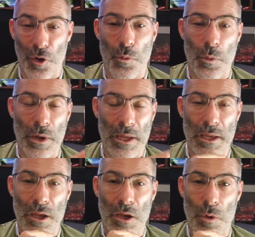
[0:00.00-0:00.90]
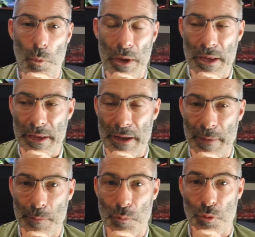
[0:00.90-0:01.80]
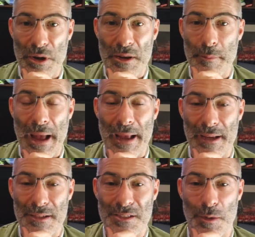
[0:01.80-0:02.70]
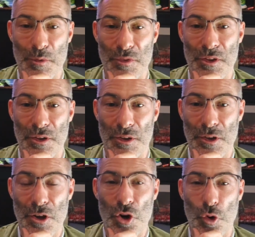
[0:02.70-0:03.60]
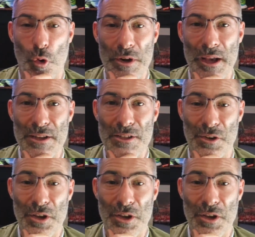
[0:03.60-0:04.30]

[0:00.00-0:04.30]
we bring back some of the glory days.